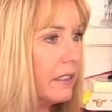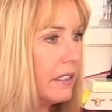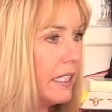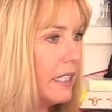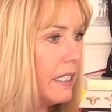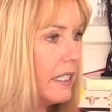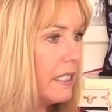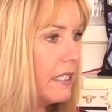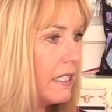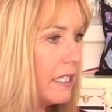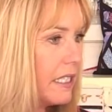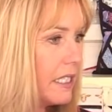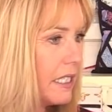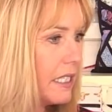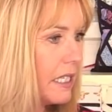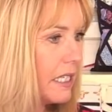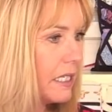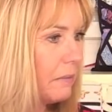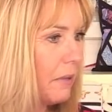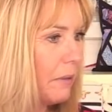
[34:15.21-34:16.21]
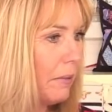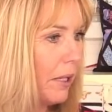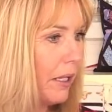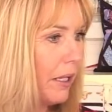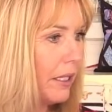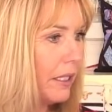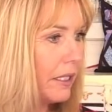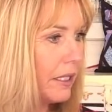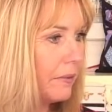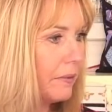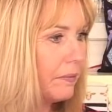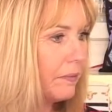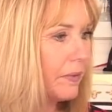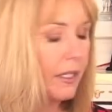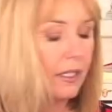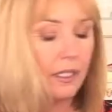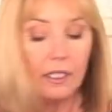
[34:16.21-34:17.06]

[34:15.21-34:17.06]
niece. It's my mic.